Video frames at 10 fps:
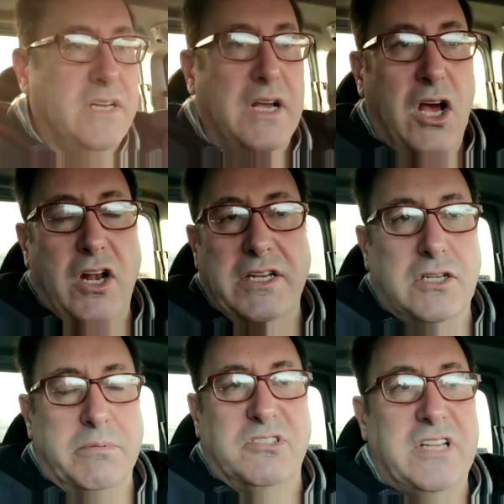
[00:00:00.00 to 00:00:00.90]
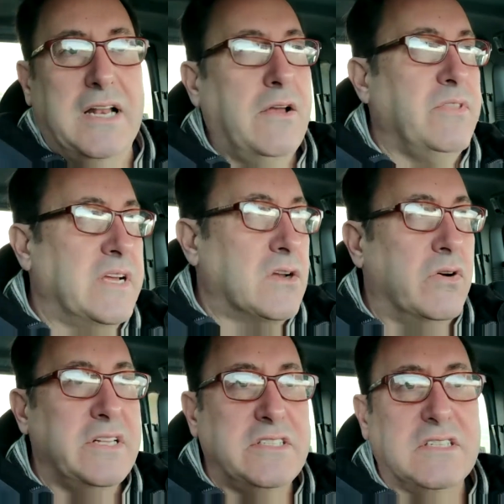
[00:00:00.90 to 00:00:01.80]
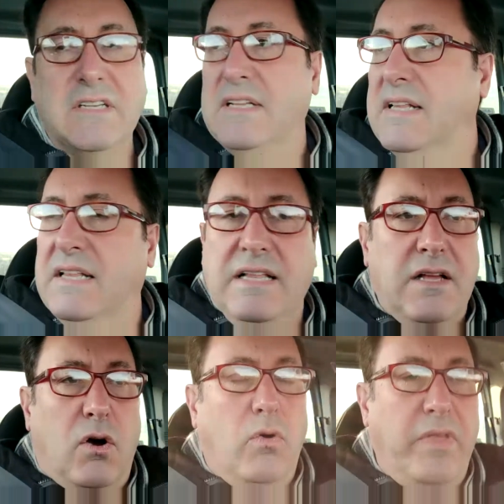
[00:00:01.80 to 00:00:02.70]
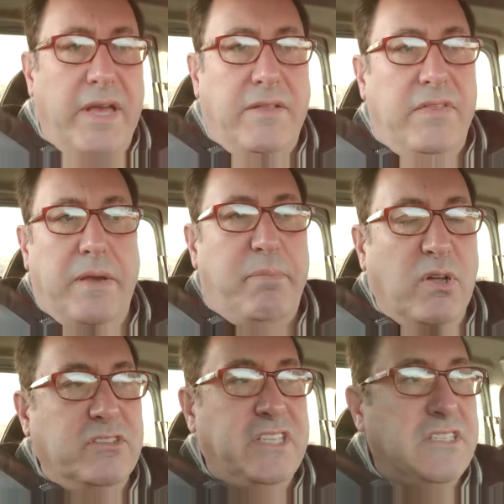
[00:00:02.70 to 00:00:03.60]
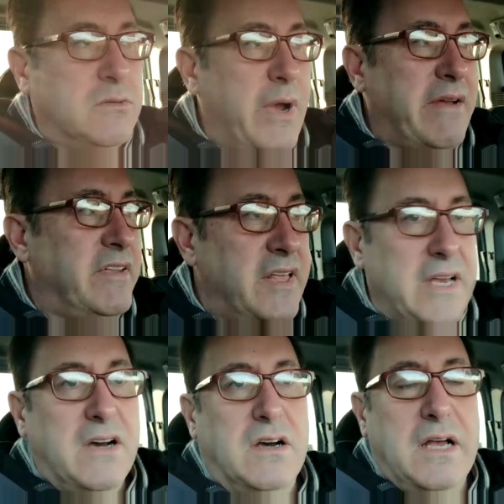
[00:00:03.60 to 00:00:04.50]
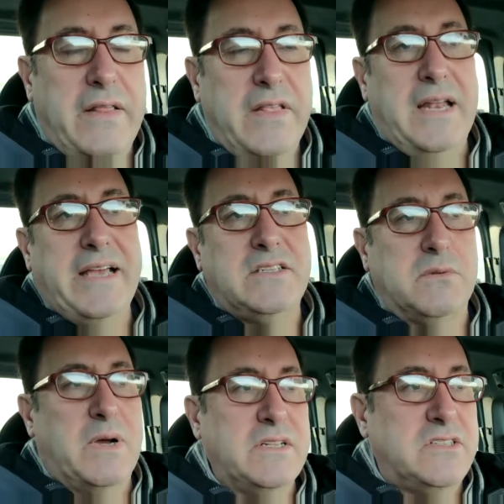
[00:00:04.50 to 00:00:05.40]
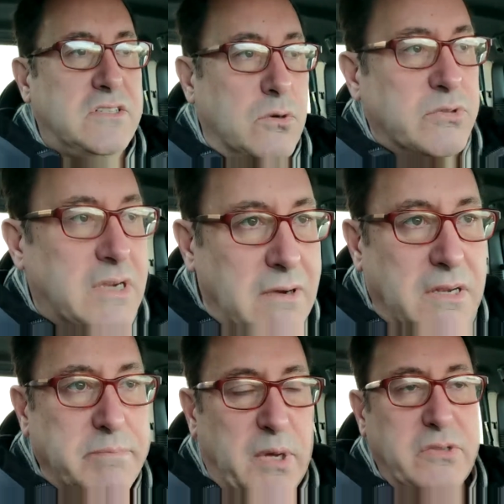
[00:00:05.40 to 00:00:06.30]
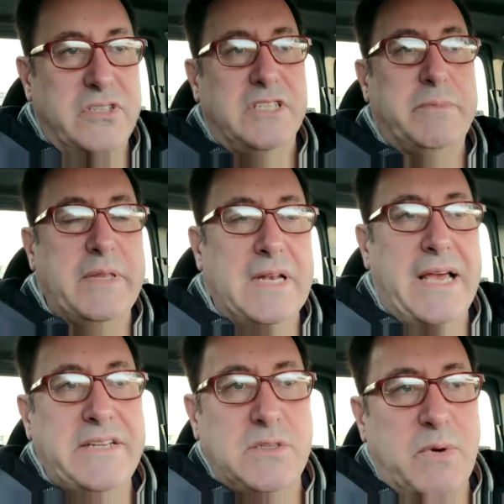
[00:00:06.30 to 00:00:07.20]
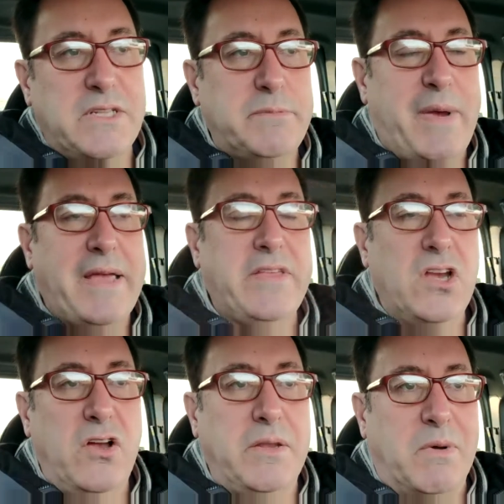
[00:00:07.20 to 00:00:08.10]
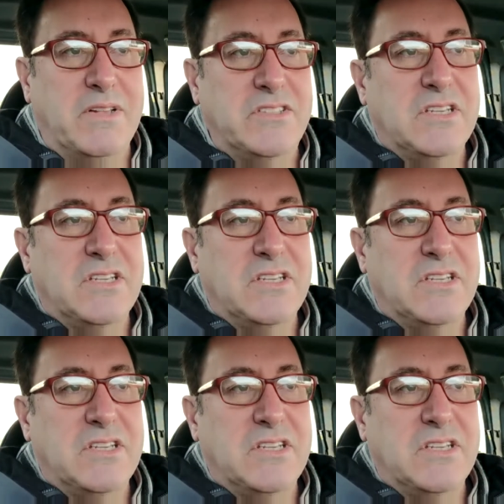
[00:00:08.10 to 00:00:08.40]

early adopters still own their coins or their their ponzi's or whatever they are and the later ones also own ponzi's but the later ones pay the early ones